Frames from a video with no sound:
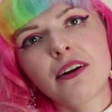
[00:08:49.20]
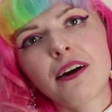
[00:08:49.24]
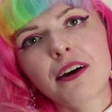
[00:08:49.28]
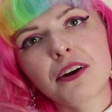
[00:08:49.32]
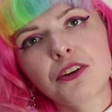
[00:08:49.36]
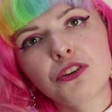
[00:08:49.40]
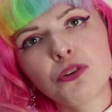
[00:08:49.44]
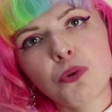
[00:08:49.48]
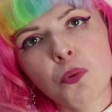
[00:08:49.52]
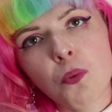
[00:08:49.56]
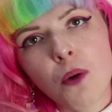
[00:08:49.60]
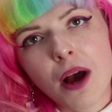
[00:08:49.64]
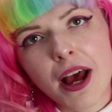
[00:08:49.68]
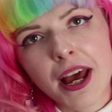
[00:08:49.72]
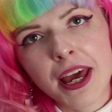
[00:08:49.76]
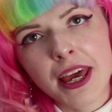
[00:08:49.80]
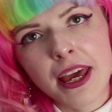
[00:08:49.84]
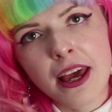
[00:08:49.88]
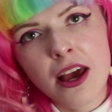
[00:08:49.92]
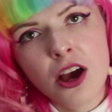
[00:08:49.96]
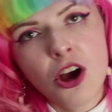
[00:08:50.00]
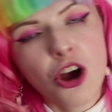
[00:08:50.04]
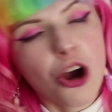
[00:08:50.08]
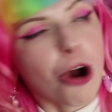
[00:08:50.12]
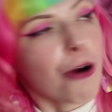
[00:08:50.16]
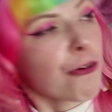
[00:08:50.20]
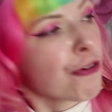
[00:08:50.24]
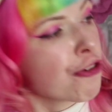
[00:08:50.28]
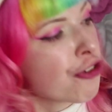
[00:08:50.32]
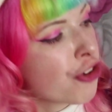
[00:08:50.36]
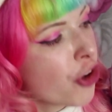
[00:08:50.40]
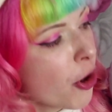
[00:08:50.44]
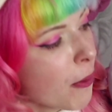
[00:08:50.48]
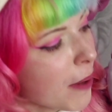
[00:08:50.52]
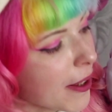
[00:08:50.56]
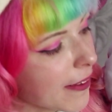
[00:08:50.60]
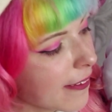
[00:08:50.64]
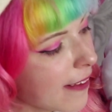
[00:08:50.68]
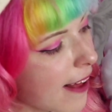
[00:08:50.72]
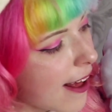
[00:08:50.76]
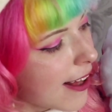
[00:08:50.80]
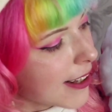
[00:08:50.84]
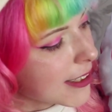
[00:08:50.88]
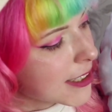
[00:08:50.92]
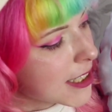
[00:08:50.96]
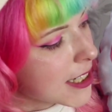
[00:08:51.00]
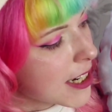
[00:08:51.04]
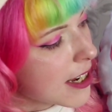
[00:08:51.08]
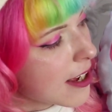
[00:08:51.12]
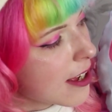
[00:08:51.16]
like the way of showing
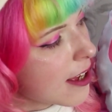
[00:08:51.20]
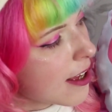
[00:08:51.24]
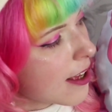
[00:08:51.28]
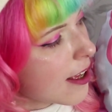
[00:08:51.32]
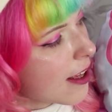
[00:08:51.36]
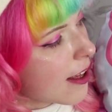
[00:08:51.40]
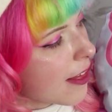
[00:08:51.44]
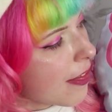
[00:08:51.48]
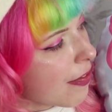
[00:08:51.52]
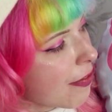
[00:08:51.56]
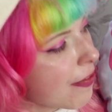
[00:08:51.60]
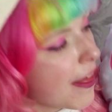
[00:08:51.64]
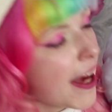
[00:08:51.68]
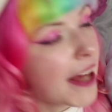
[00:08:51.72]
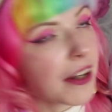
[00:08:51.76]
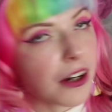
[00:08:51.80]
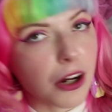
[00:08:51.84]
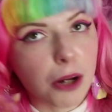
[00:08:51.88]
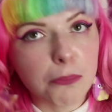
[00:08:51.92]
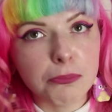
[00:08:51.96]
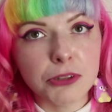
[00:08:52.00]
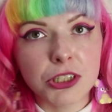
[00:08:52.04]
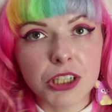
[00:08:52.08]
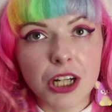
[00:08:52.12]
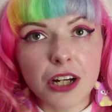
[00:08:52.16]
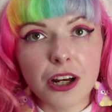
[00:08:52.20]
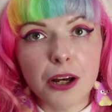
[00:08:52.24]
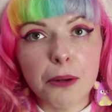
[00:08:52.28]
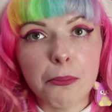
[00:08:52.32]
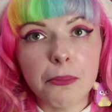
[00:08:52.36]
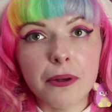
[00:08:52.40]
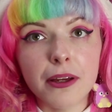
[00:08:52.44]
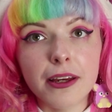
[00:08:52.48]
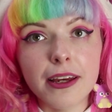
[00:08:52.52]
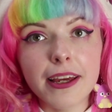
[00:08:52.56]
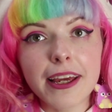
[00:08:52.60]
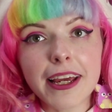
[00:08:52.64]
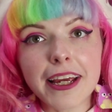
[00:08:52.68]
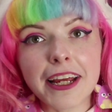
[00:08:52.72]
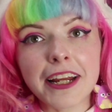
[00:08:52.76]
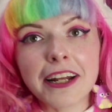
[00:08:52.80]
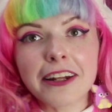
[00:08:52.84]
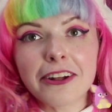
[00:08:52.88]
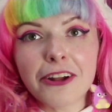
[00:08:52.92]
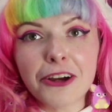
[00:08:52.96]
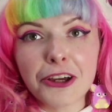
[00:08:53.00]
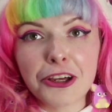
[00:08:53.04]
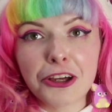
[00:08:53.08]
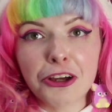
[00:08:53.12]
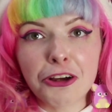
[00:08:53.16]
that I'm dumb
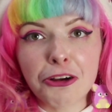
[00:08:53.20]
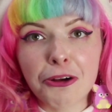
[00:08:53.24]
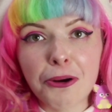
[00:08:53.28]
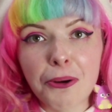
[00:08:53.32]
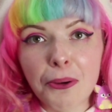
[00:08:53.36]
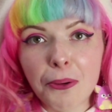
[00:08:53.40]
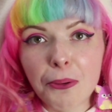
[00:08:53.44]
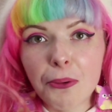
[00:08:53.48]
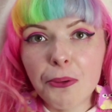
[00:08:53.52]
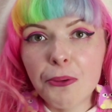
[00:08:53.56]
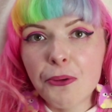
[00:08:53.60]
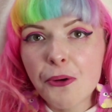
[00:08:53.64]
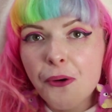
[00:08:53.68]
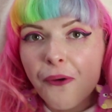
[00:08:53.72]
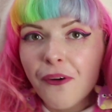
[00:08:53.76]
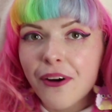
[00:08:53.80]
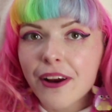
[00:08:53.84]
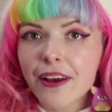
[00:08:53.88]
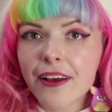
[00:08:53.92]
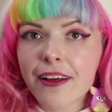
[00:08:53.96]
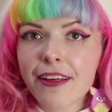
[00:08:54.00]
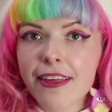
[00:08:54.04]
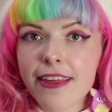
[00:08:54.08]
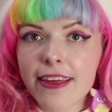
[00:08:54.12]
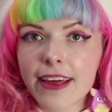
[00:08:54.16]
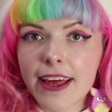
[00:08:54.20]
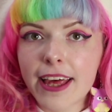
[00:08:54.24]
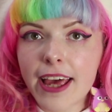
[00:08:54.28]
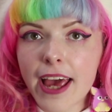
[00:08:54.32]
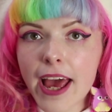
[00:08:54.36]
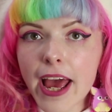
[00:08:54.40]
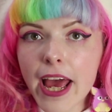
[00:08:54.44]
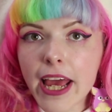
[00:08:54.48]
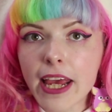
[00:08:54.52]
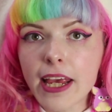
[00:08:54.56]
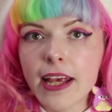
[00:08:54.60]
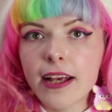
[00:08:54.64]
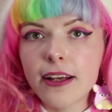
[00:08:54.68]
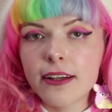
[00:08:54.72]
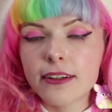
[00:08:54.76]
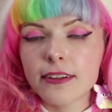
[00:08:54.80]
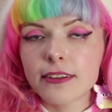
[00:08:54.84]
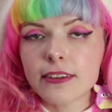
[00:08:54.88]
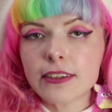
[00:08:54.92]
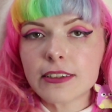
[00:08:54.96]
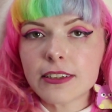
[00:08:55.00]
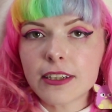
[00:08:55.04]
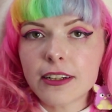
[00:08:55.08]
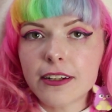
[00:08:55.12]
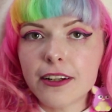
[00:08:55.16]
in like a glorious
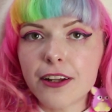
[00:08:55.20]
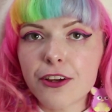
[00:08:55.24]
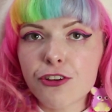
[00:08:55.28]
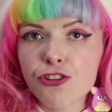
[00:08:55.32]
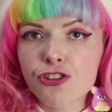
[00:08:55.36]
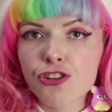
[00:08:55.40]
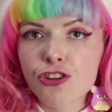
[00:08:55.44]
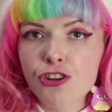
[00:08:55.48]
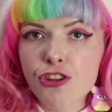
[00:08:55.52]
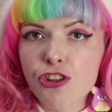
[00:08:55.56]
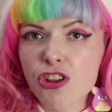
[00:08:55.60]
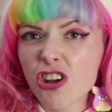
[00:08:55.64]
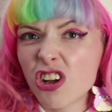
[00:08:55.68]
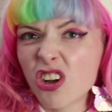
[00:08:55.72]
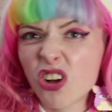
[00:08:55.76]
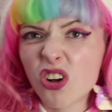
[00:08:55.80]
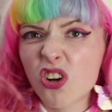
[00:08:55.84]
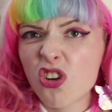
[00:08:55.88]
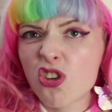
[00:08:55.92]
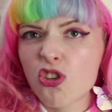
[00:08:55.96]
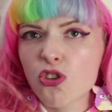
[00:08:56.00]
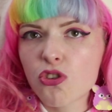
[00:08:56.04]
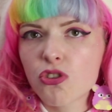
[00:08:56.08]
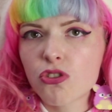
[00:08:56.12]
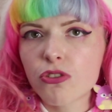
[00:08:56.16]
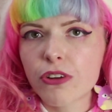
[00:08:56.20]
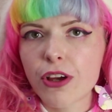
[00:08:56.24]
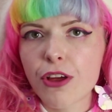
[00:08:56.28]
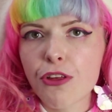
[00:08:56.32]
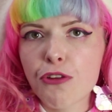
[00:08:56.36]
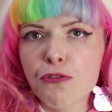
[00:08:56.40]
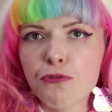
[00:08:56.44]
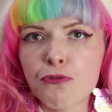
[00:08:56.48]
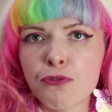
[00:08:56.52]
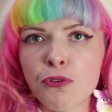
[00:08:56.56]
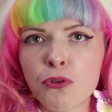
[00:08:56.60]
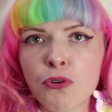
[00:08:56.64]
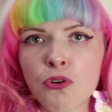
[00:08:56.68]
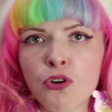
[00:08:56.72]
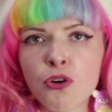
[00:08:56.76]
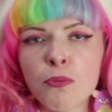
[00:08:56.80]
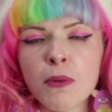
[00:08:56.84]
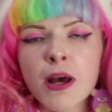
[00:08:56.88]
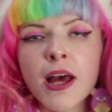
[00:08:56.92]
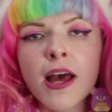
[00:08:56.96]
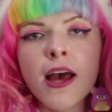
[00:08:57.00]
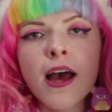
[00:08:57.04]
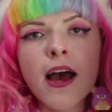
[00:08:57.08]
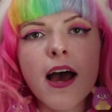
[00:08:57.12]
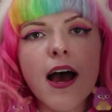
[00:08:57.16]
cake, delicious, luxurious
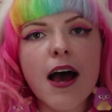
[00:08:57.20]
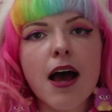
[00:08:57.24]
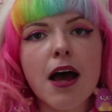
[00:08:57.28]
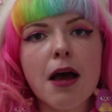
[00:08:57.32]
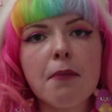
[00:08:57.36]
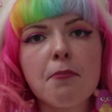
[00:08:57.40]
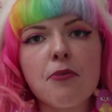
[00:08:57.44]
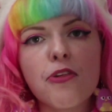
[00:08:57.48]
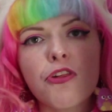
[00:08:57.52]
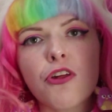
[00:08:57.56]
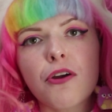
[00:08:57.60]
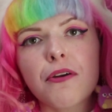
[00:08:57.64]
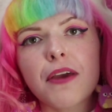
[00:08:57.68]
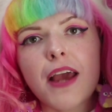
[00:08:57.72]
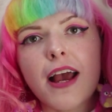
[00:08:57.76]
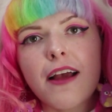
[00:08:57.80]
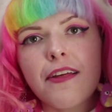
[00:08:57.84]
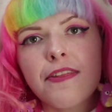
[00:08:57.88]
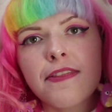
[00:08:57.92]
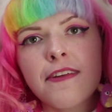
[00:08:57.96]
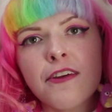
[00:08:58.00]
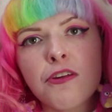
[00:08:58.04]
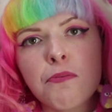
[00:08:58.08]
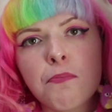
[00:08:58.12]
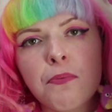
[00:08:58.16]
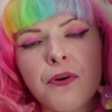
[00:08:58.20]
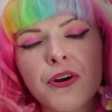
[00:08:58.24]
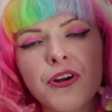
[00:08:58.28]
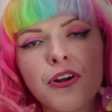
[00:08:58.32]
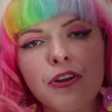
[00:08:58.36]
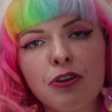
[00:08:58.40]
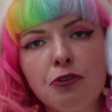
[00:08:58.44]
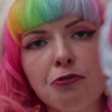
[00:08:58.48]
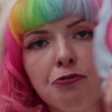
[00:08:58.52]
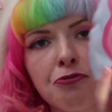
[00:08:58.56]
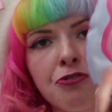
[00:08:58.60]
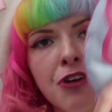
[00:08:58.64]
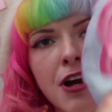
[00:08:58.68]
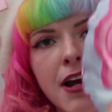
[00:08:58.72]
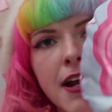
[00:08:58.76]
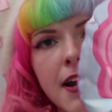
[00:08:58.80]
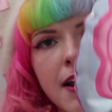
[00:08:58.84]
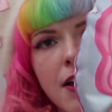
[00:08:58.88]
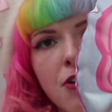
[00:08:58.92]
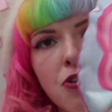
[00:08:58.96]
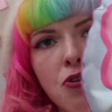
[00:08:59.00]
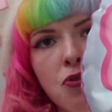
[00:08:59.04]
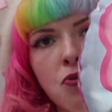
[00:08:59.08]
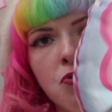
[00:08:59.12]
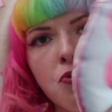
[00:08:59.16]
form. So it has this print on the front.
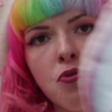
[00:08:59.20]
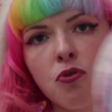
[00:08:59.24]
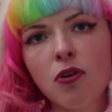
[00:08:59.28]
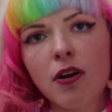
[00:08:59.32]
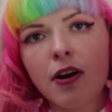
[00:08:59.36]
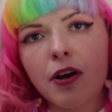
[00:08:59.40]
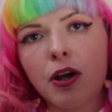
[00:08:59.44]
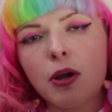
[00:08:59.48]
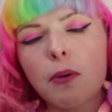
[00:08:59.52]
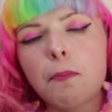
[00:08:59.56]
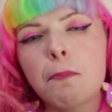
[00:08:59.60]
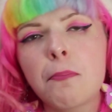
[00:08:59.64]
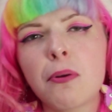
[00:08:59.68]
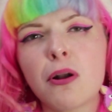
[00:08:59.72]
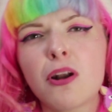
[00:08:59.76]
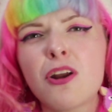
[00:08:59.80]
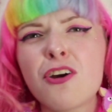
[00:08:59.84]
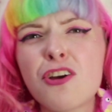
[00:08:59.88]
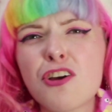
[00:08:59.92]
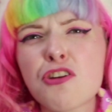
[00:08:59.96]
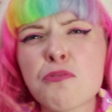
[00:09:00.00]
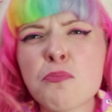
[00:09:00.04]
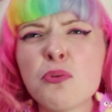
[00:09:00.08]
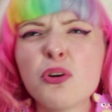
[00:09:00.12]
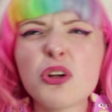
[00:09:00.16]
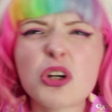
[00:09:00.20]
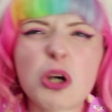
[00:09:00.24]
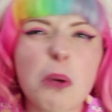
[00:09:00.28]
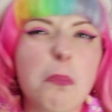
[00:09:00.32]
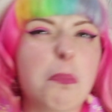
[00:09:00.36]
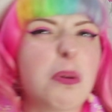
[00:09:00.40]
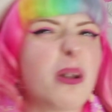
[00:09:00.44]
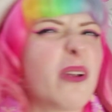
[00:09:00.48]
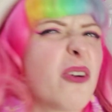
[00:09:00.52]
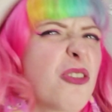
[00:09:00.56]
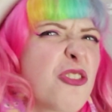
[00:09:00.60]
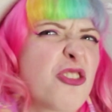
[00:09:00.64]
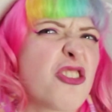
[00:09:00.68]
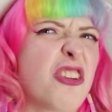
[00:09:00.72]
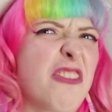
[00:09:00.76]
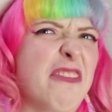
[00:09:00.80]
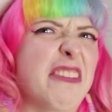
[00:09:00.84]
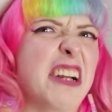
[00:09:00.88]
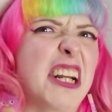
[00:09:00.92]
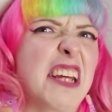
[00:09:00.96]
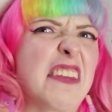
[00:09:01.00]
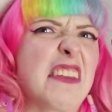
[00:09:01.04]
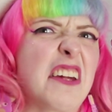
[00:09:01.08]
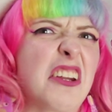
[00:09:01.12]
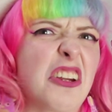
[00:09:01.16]
It's all like it's more like a plushie
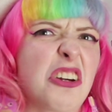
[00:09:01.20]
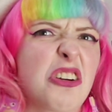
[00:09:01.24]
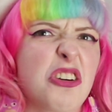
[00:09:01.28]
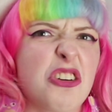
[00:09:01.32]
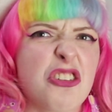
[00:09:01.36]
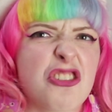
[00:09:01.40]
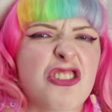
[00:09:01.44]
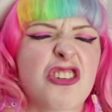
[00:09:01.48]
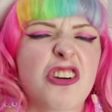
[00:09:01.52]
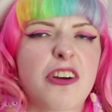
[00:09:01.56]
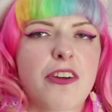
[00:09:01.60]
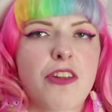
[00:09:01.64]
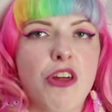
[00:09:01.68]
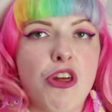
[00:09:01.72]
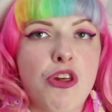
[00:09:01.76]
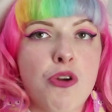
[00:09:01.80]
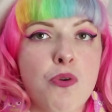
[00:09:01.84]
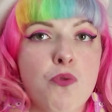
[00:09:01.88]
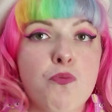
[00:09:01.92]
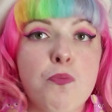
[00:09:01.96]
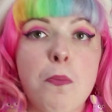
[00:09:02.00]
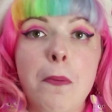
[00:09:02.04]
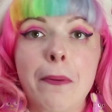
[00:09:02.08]
really than a cushion because it's all